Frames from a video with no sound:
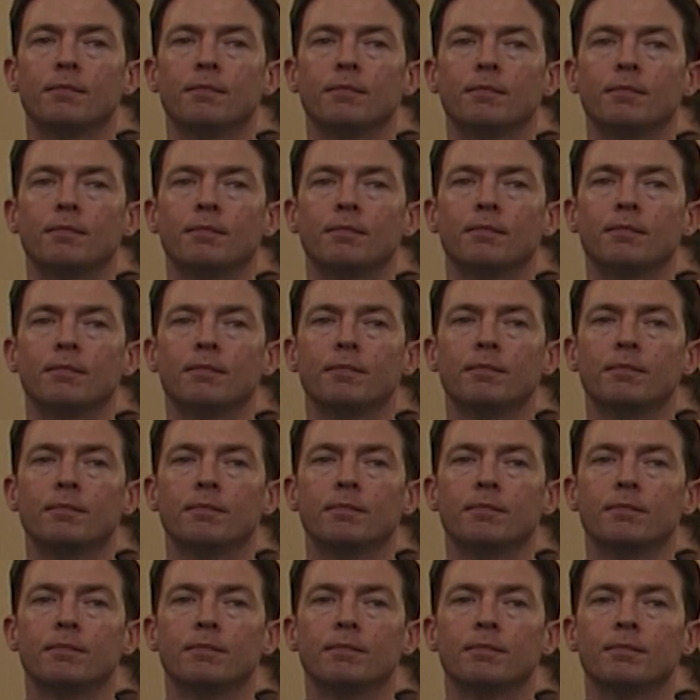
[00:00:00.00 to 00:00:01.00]

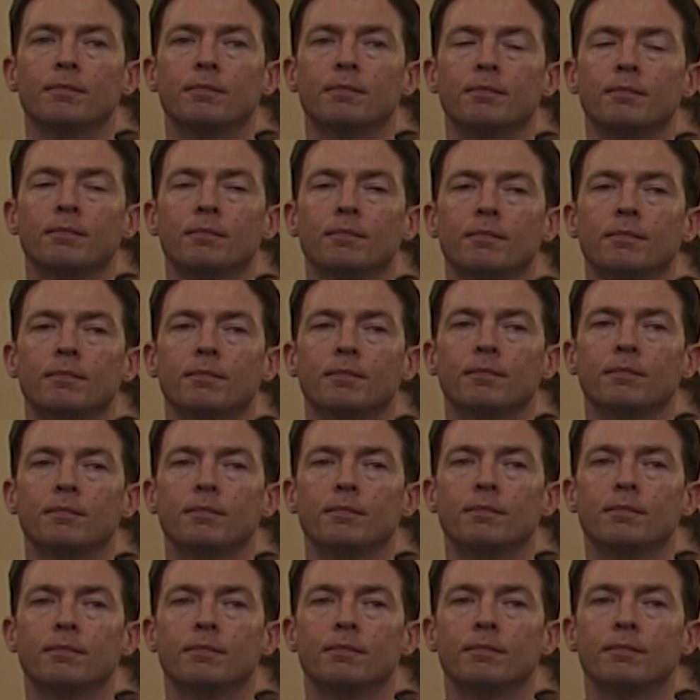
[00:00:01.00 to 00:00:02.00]

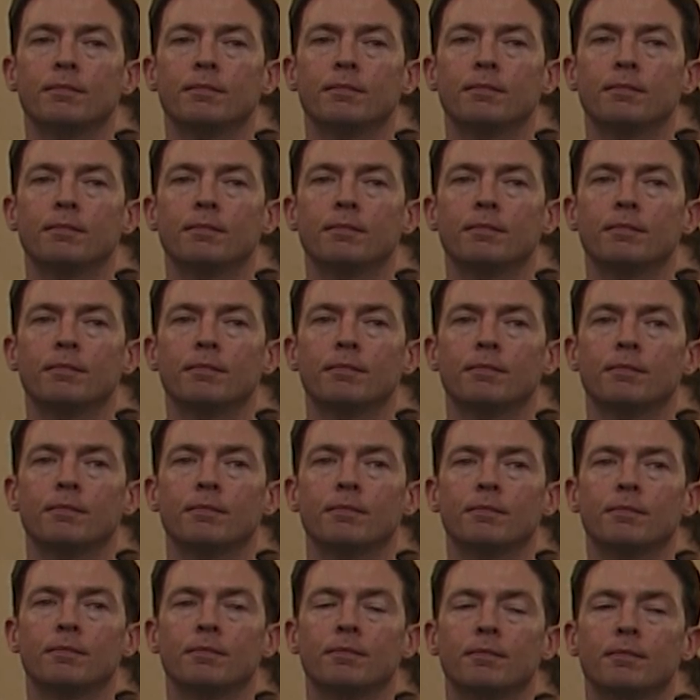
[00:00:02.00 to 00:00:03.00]

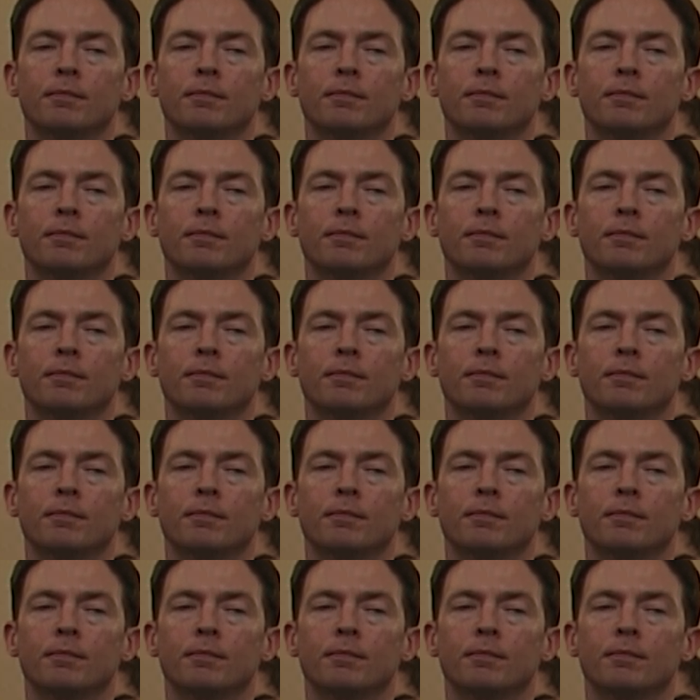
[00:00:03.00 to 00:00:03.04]
The person shown says nothing.